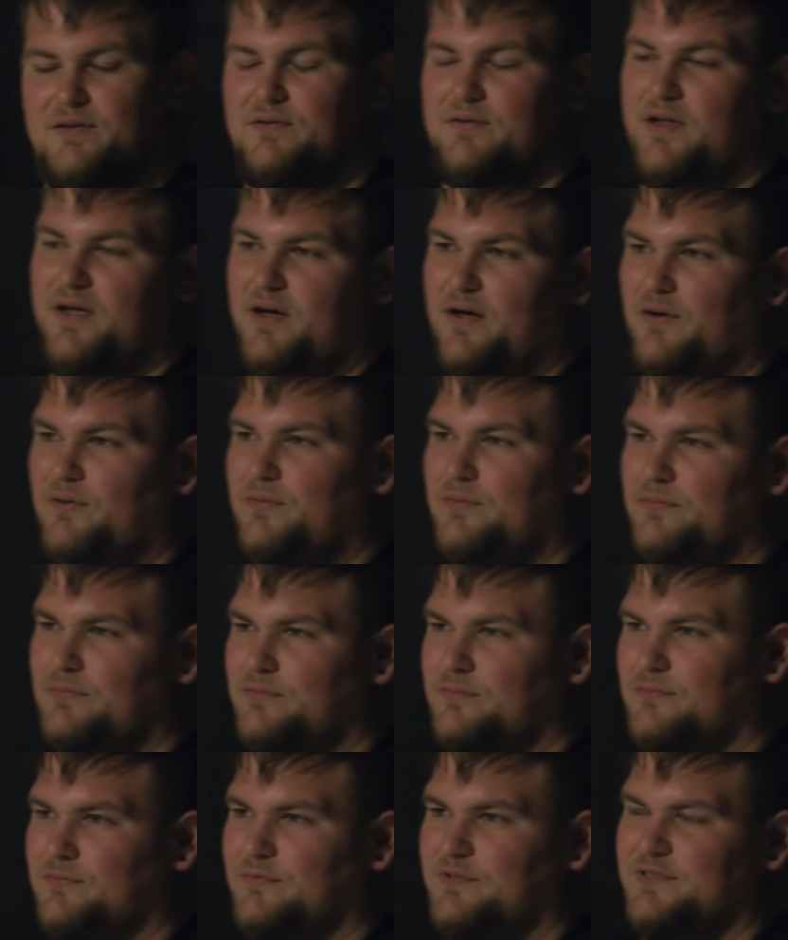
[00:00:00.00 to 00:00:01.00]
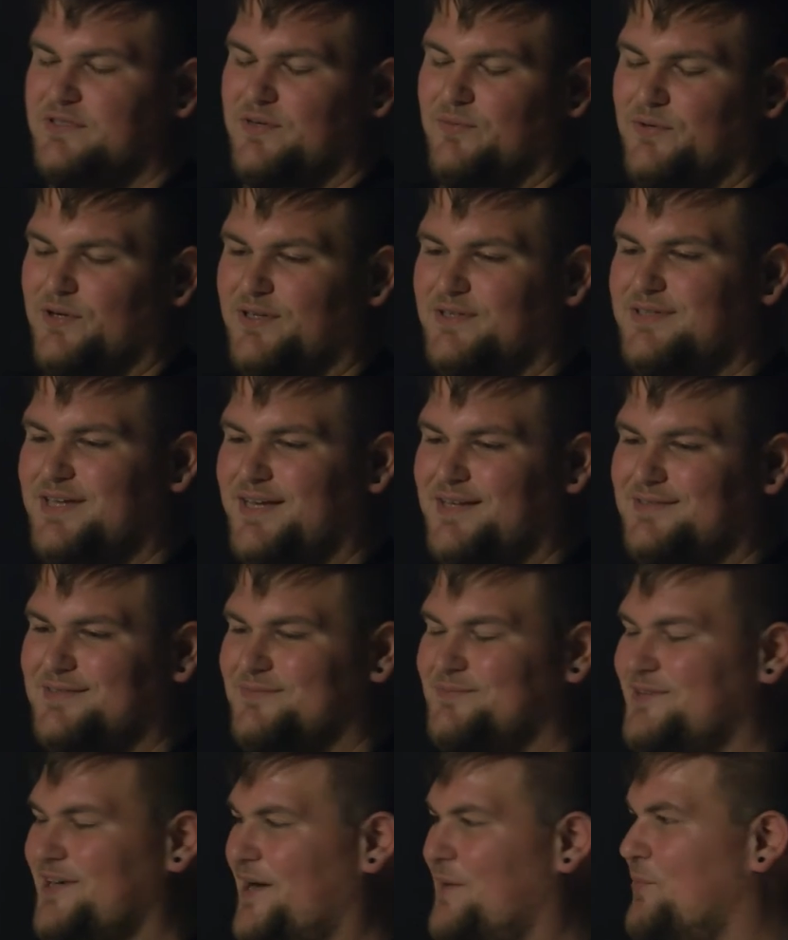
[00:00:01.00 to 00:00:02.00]
no. We said we're gonna take
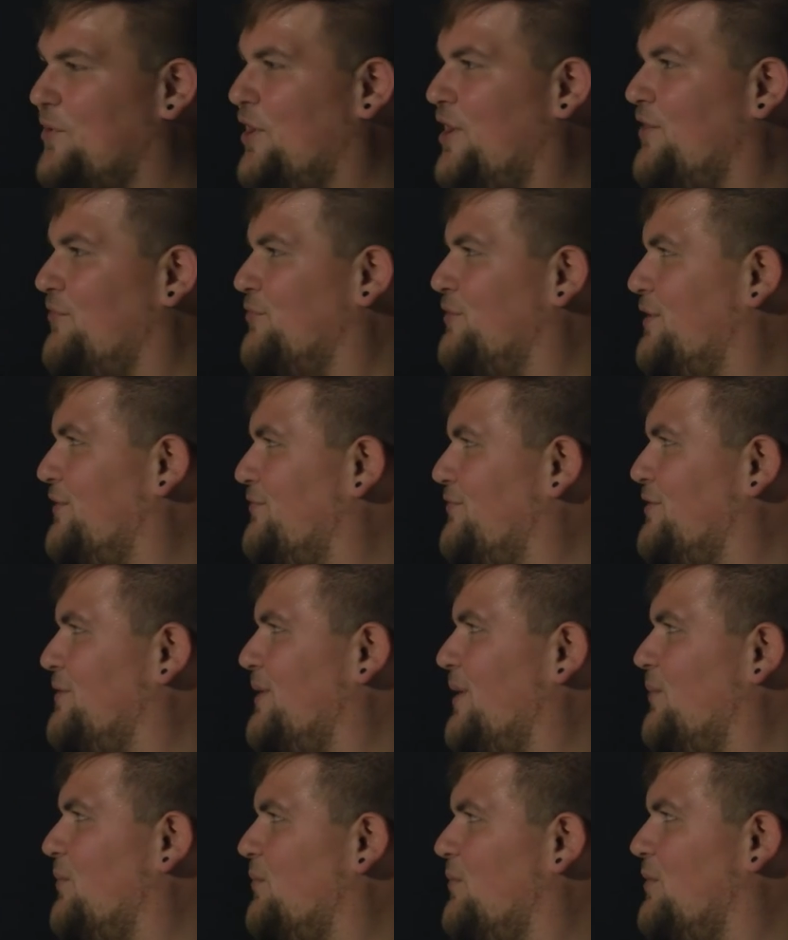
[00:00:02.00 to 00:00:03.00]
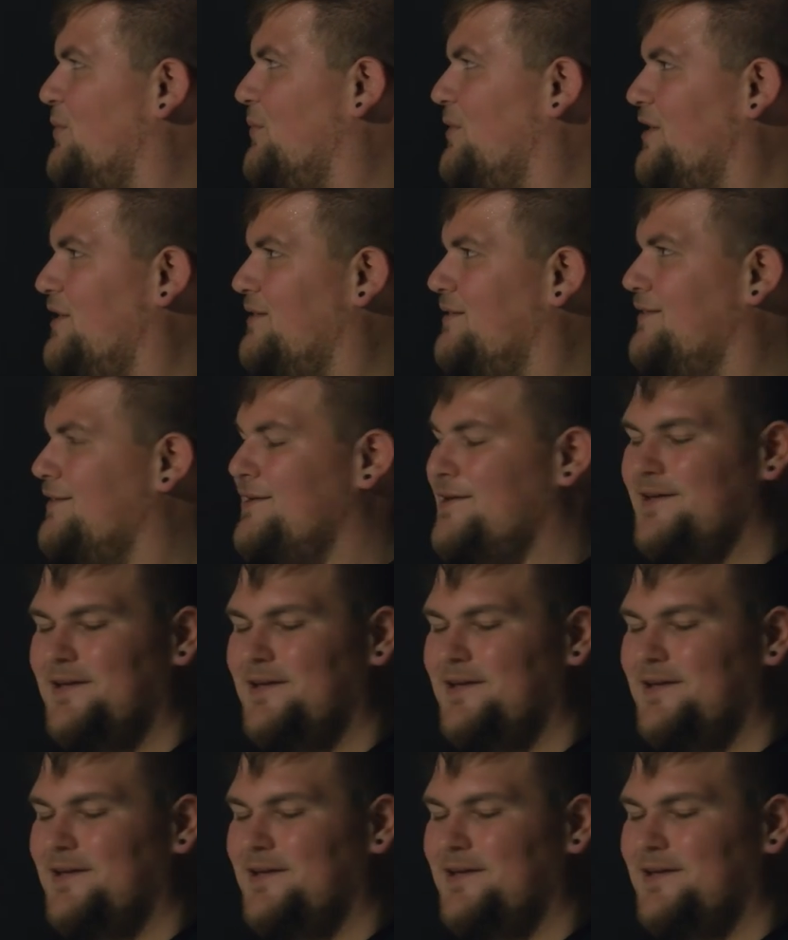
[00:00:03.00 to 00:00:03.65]
some time off. We're gonna figure out what we want.